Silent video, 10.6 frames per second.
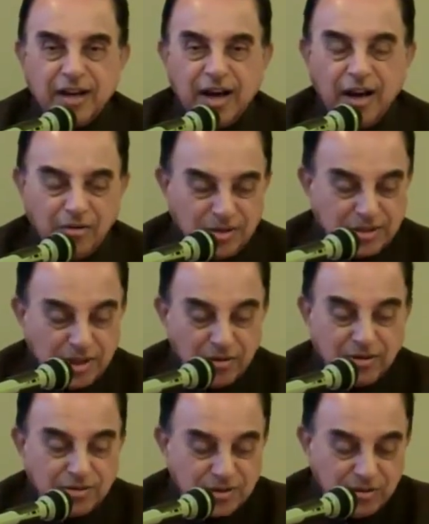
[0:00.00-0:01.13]
How is he
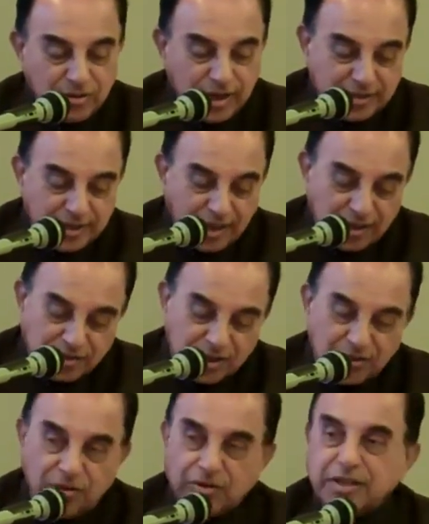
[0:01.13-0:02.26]
going to look at the
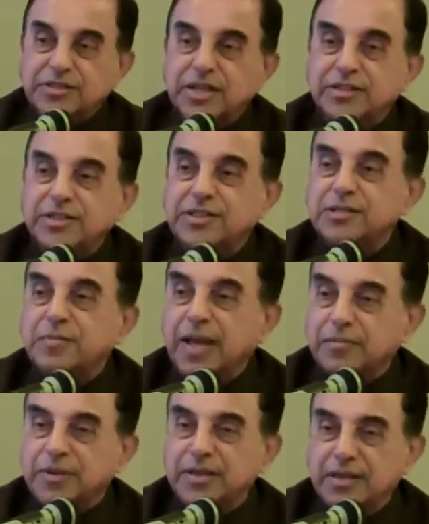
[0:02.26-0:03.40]
currency note and say this is
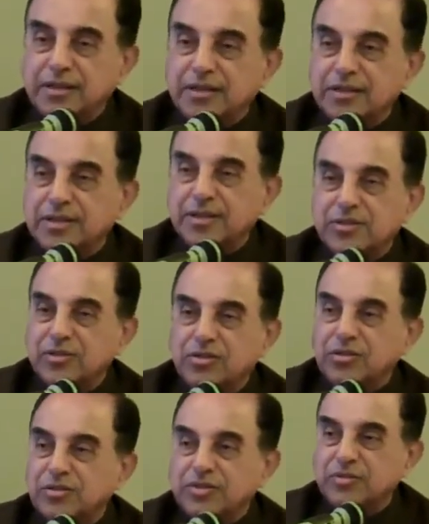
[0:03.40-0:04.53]
black money? There is
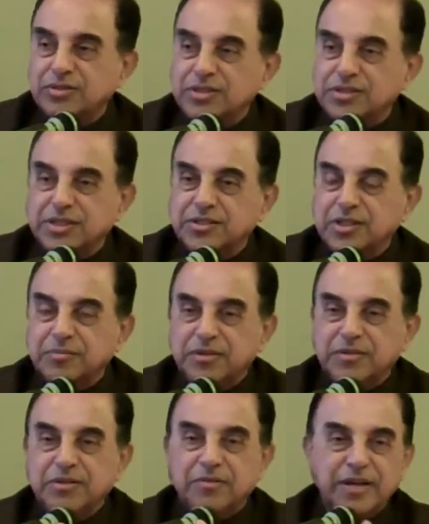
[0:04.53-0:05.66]
no distinction
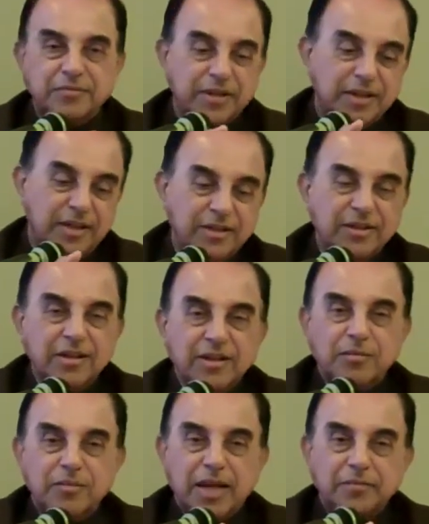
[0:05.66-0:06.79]
between white money and
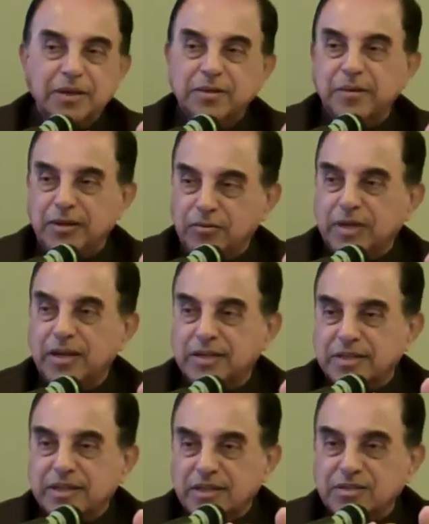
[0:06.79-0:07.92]
black money while looking
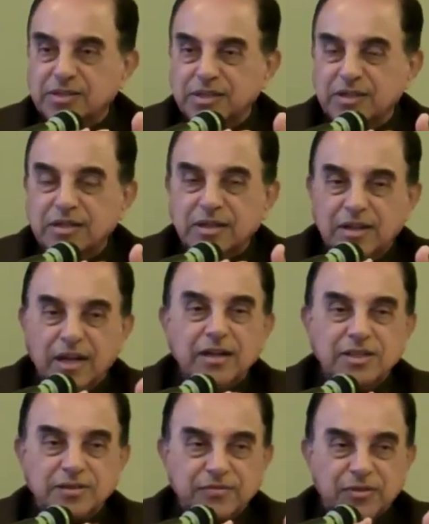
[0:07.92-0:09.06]
at the currency.
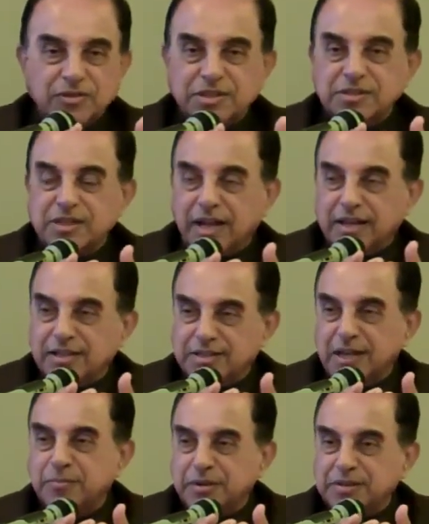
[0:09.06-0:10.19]
Unless of course it's
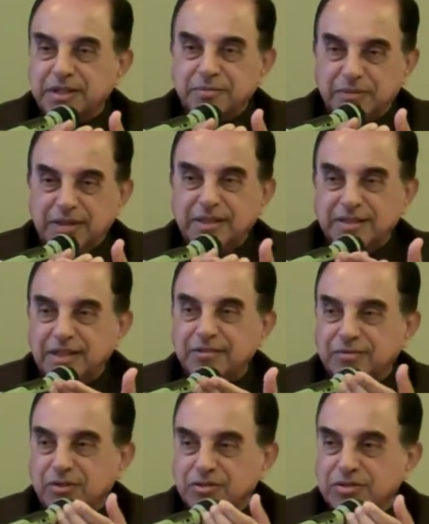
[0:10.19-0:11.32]
ISI printed money, then
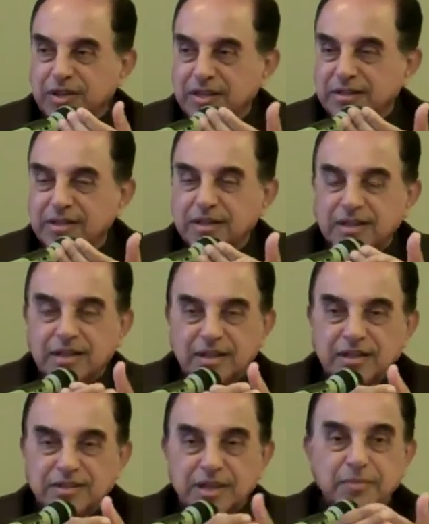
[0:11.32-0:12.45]
of course you can
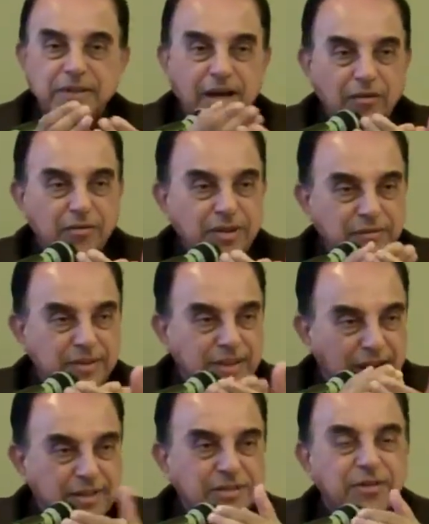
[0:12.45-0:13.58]
say, but how, even
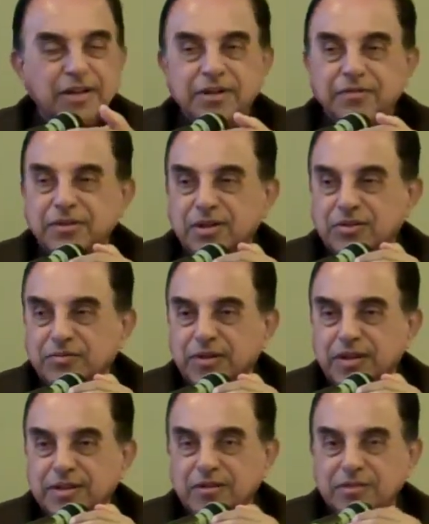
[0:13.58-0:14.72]
that is very difficult to
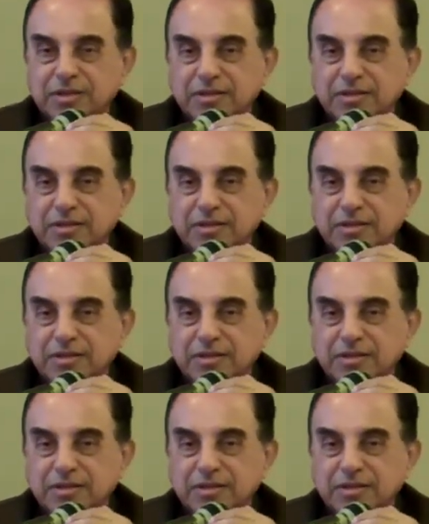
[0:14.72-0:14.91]
find out.